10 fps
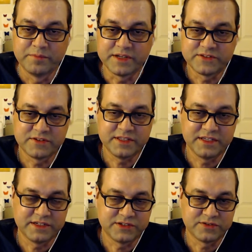but it's not
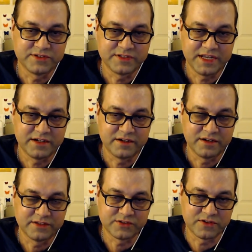the industry standard.
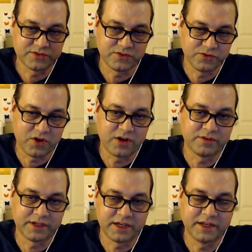And it's also not
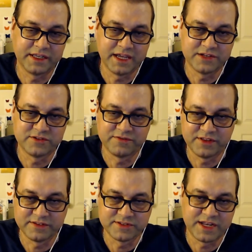on the cutting edge of
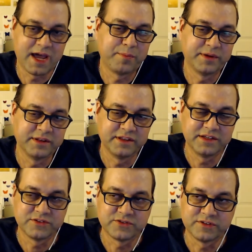things that happen in the
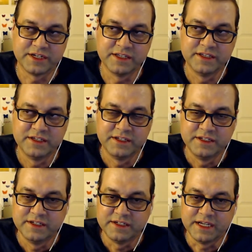industry.
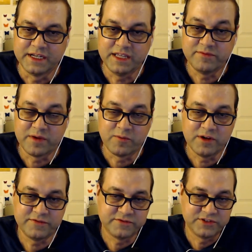And even my
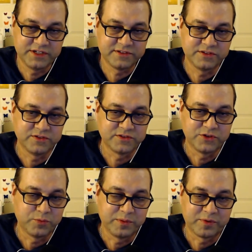wife, she doesn't use
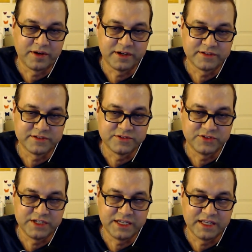Adobe products, and
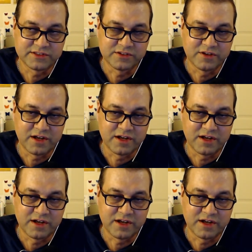she gets